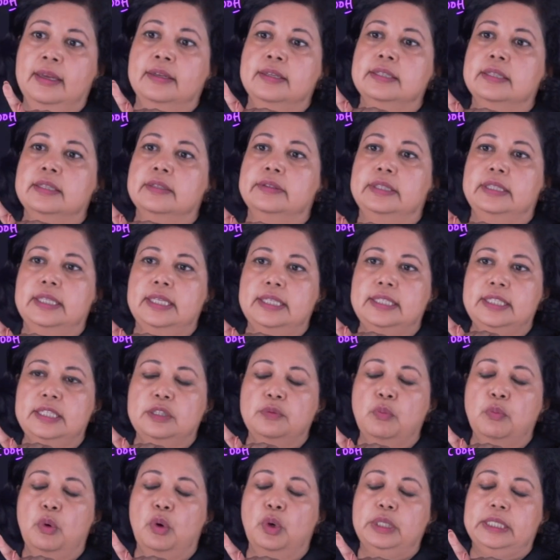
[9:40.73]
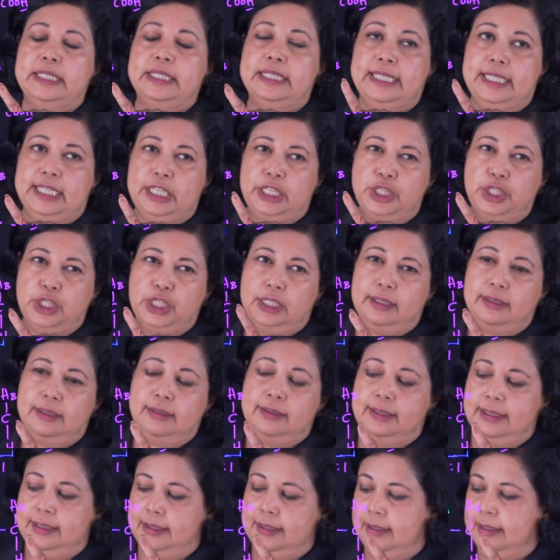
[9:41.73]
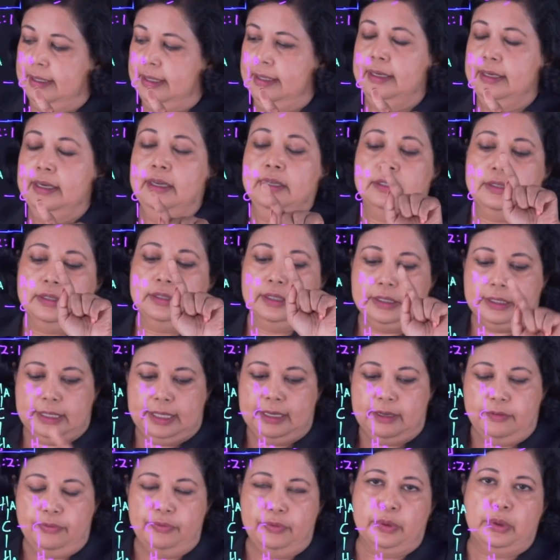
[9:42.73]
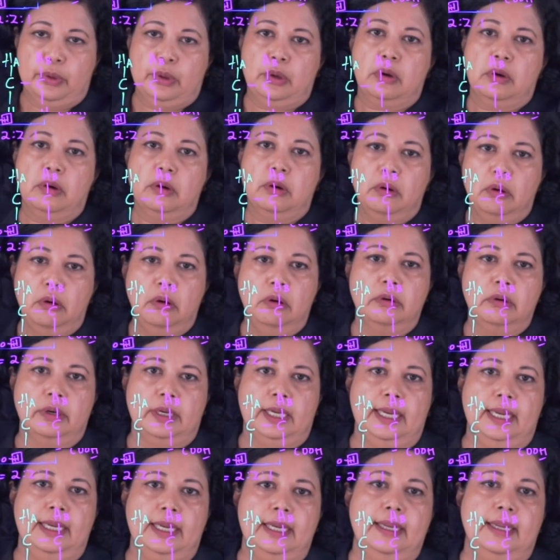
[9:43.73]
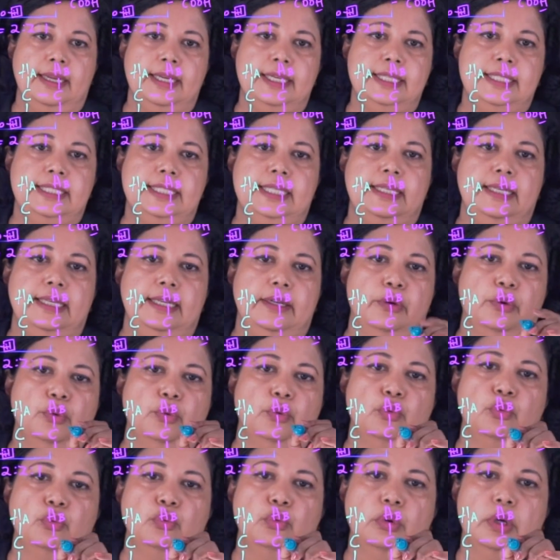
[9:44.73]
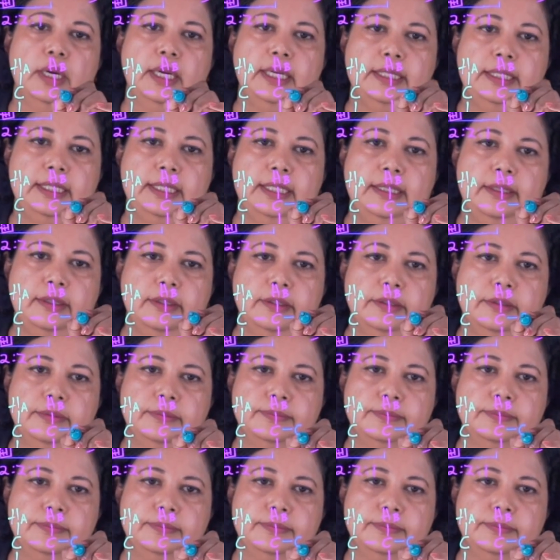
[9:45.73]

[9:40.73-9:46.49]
So this is more de-shielded. So therefore, chlorine is sitting right here.